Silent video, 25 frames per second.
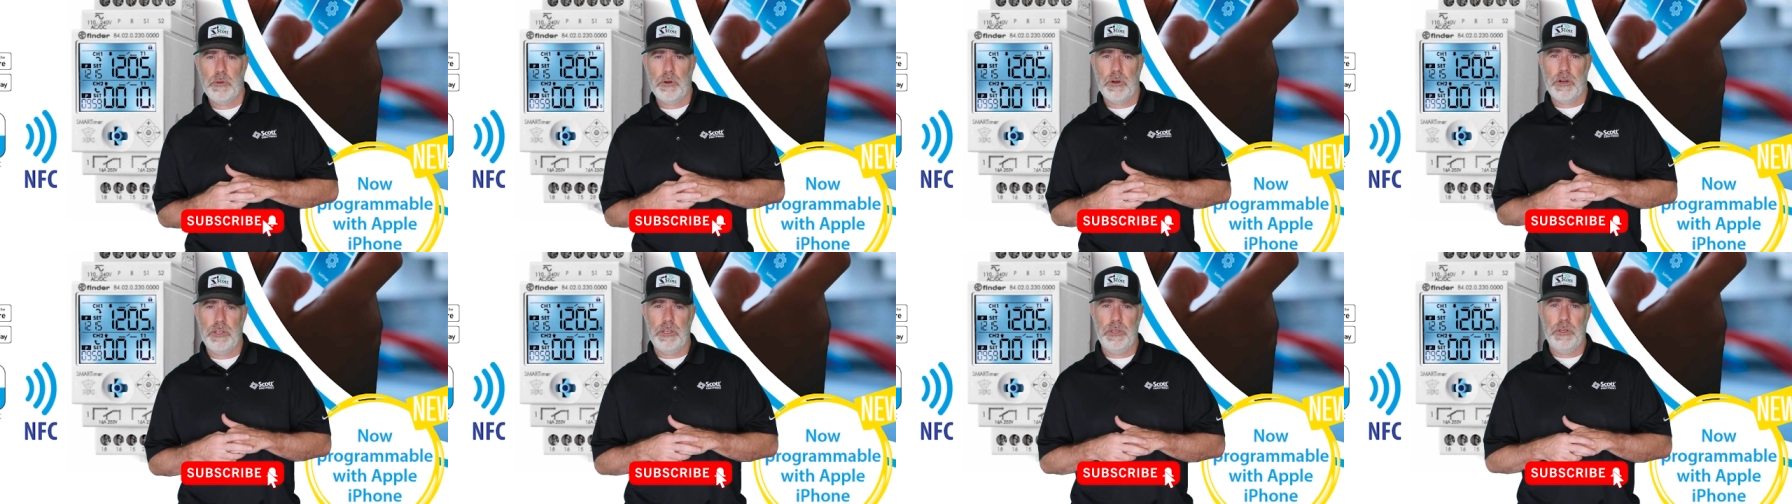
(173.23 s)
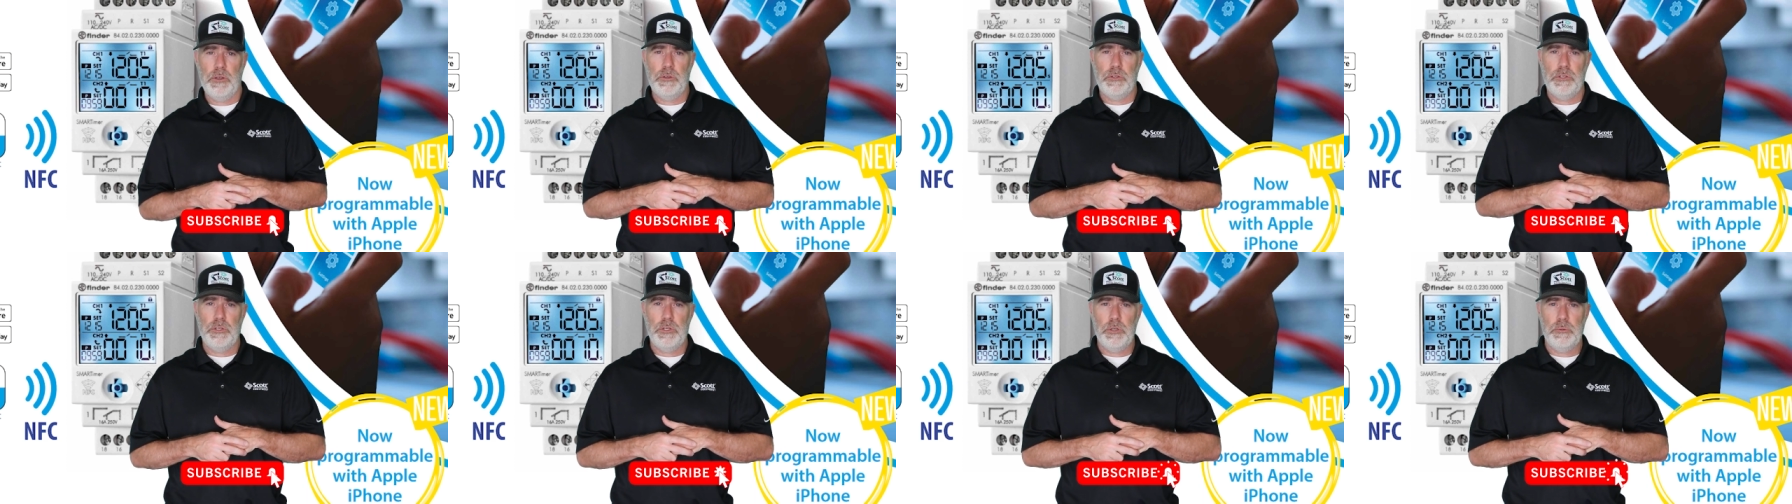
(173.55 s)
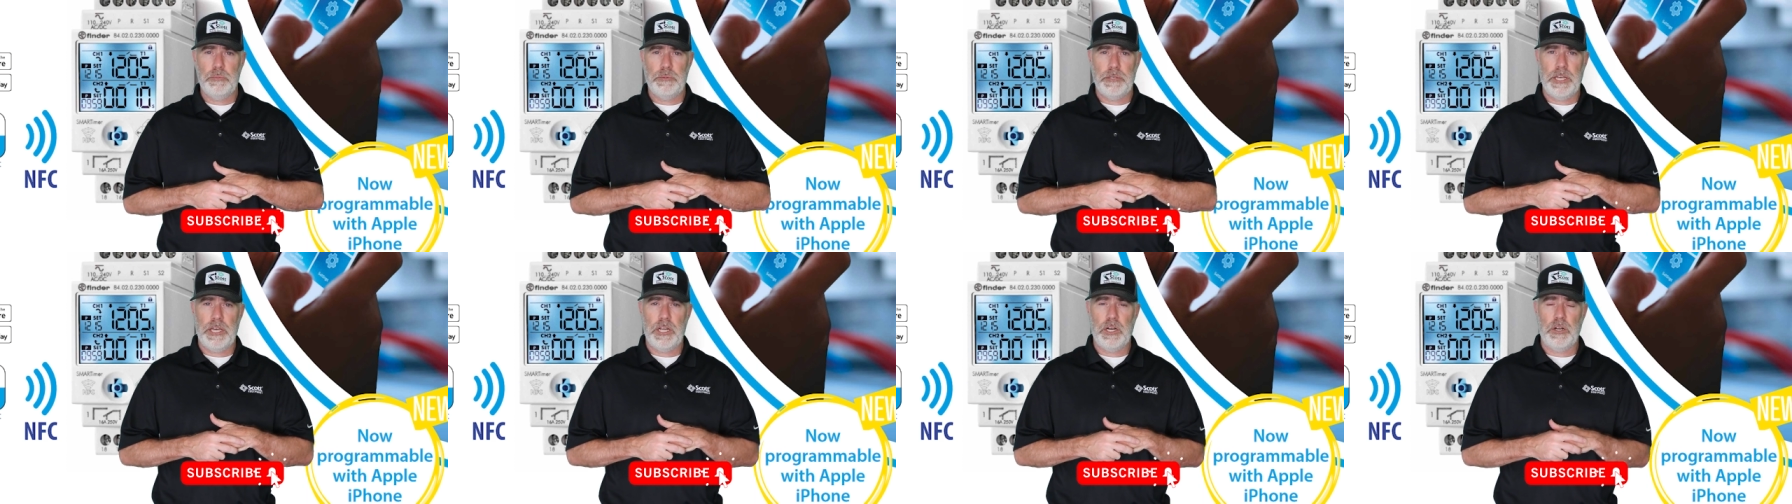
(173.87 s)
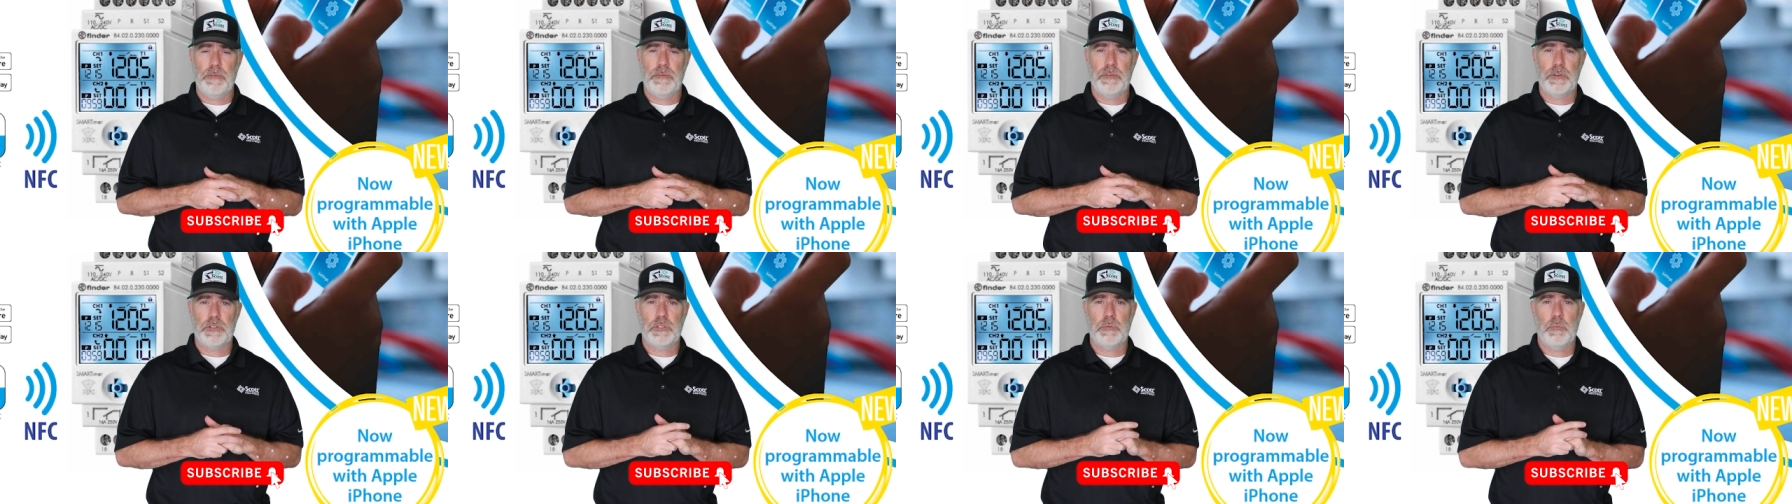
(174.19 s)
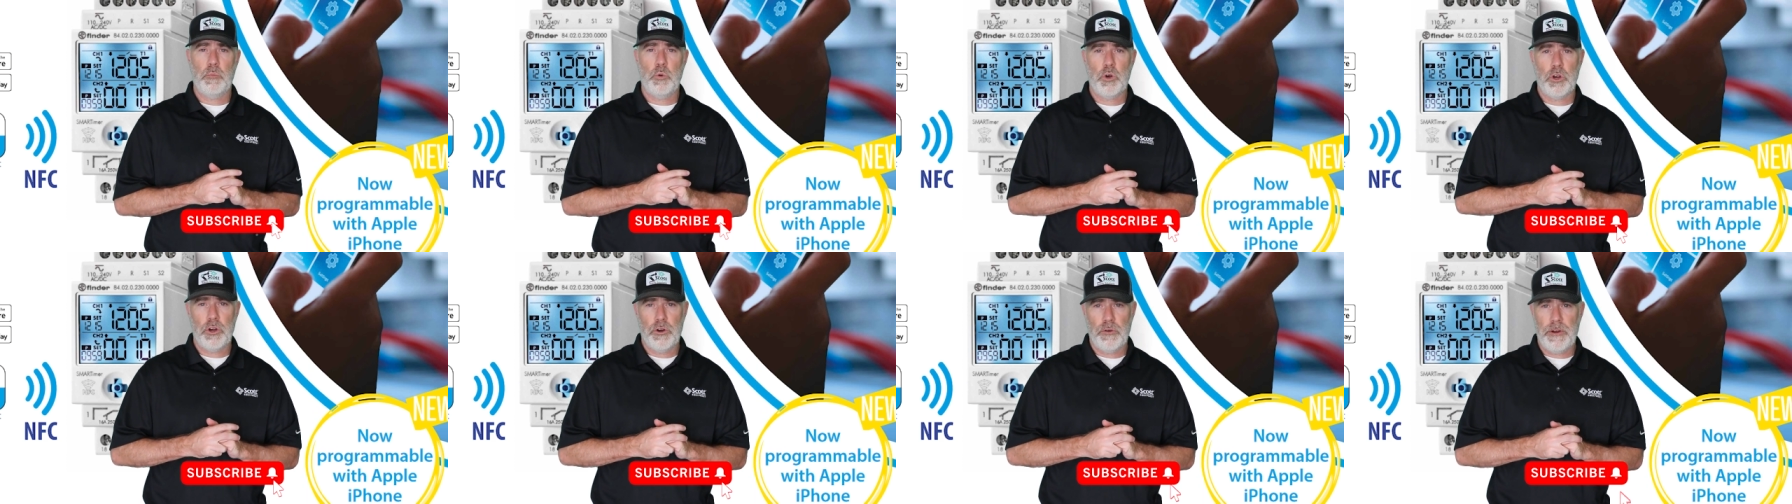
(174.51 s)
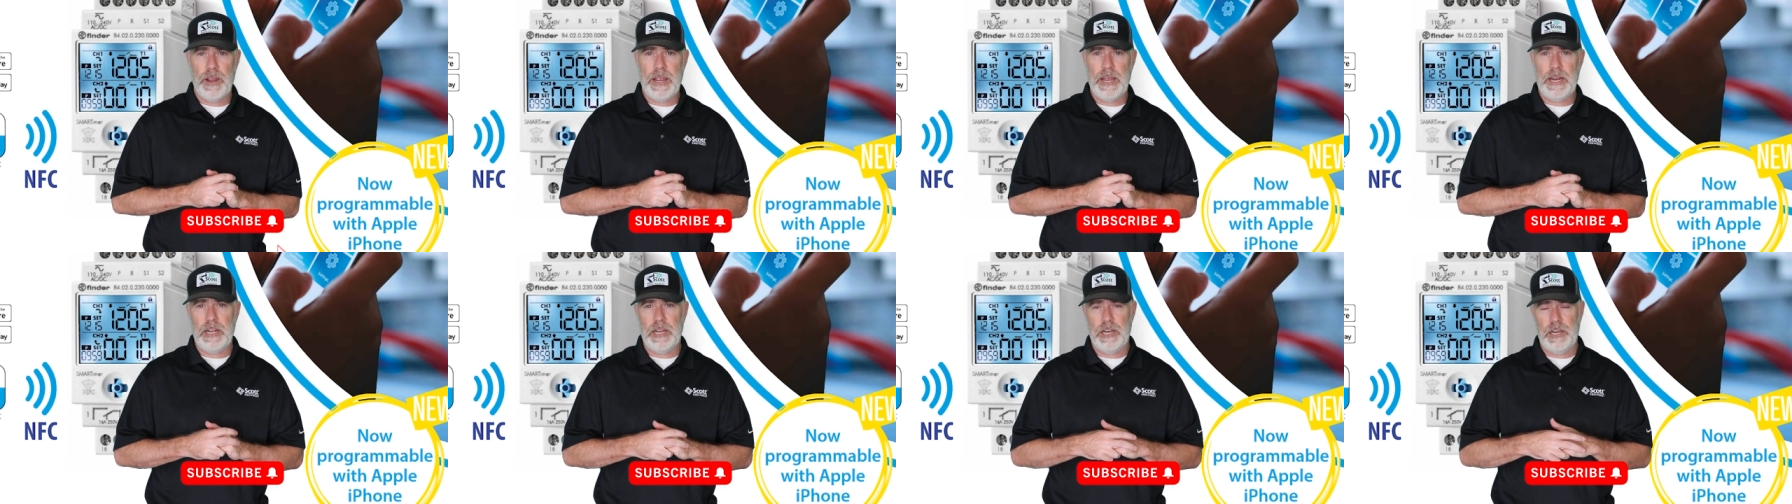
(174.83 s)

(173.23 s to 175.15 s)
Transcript: to our YouTube channel for some more great